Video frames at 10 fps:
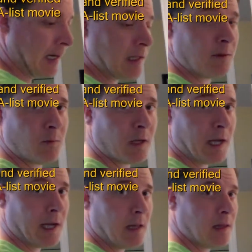
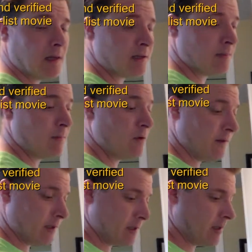Hollywood A-list
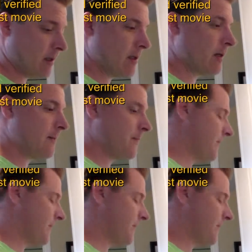movie star.